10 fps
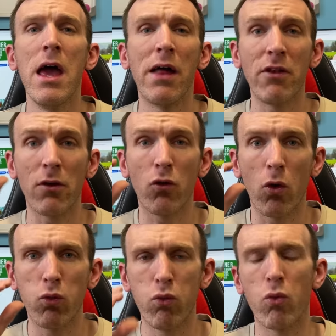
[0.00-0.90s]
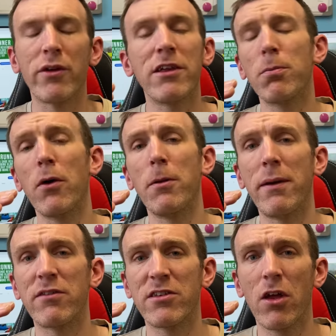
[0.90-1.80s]
and then I've gone, I need to put in a
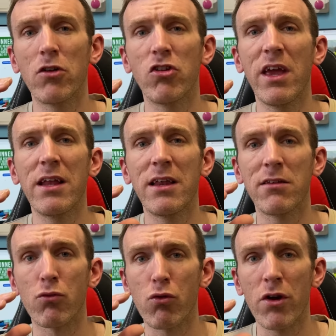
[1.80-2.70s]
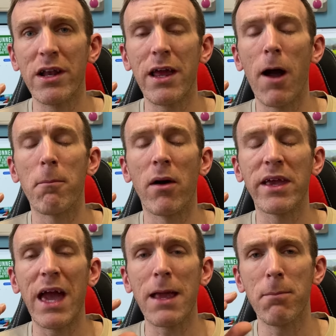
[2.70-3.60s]
bit of a surge here, I need to really up my
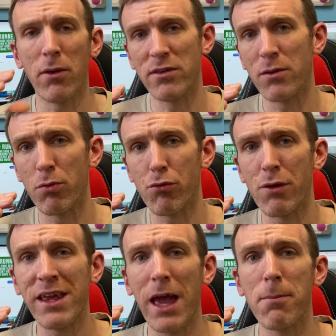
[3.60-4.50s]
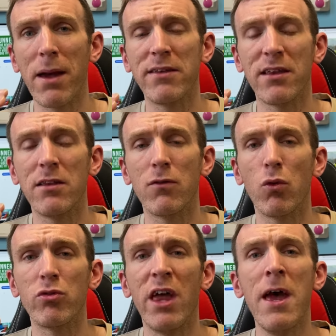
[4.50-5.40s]
game, put in some 3K pace
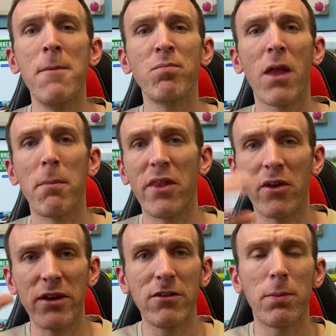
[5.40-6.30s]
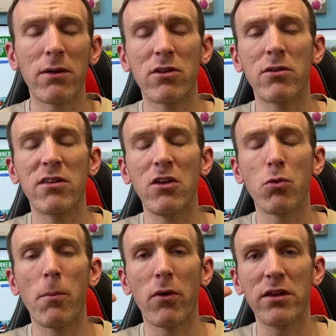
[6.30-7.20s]
intervals. But then I need to be able to teach
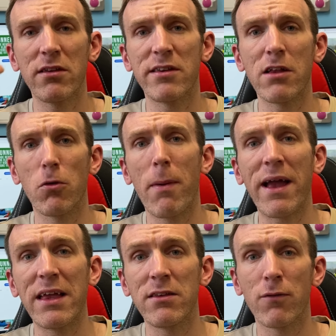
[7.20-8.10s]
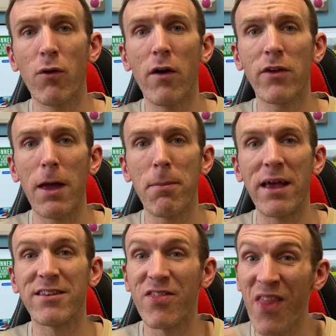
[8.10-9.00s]
my body to settle back into 5K
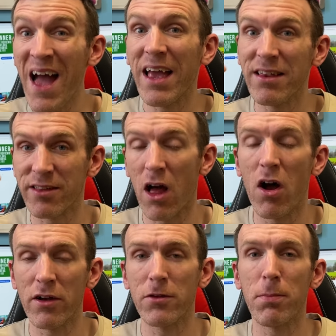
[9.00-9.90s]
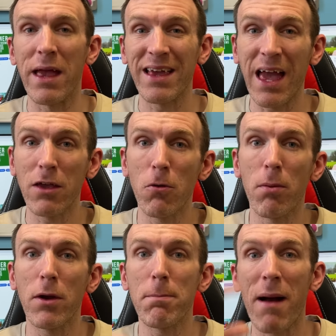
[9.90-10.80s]
pace. And that is the hardest bit, getting your
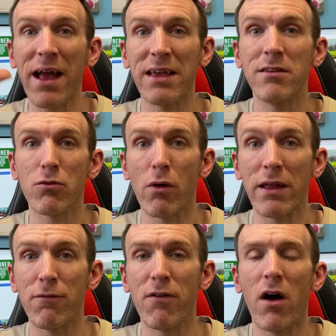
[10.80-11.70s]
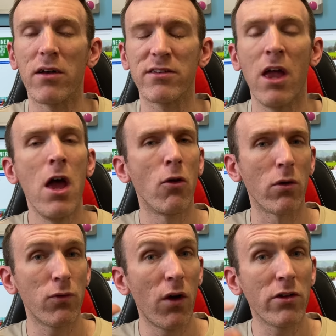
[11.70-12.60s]
body back into running fast, not
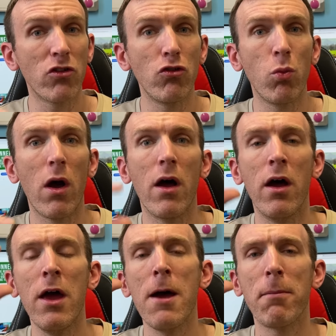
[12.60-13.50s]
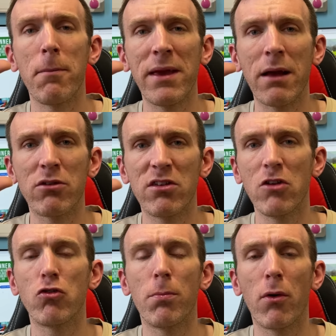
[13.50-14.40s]
as fast as you were, but being able to
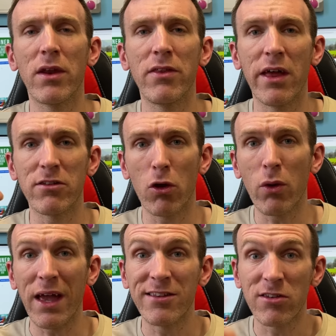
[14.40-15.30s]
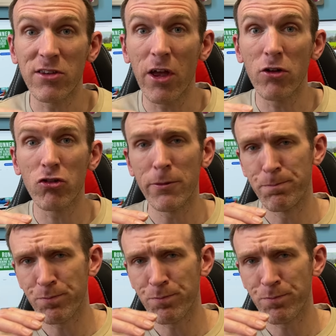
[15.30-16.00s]
teach your body that it's okay to surge,